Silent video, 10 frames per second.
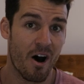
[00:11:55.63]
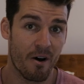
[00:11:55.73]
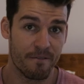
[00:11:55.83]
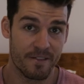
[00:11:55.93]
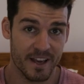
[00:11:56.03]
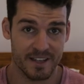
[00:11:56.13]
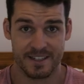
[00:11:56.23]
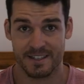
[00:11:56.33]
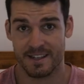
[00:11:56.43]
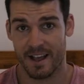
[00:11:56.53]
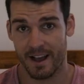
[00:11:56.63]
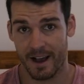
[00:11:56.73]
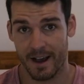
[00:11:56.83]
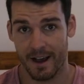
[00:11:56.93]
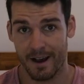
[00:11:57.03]
of this,
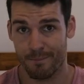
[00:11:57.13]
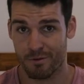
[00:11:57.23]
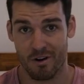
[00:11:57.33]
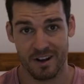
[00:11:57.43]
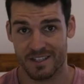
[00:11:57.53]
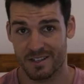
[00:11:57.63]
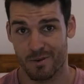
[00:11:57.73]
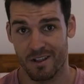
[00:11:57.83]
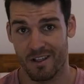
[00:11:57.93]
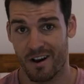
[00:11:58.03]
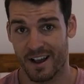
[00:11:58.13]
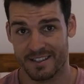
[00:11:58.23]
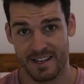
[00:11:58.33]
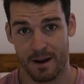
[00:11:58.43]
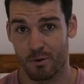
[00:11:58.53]
um, prices were
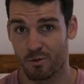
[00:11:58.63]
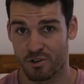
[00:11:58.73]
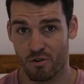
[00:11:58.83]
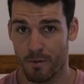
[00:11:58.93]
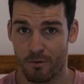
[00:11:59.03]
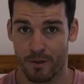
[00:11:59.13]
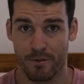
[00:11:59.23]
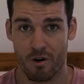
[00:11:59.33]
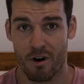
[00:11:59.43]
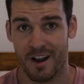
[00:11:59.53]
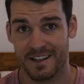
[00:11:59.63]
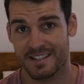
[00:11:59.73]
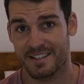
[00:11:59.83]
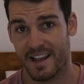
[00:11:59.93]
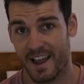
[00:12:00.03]
like double, triple the
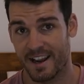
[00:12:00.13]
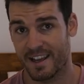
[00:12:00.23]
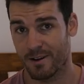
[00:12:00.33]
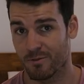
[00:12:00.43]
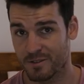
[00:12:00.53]
price, and it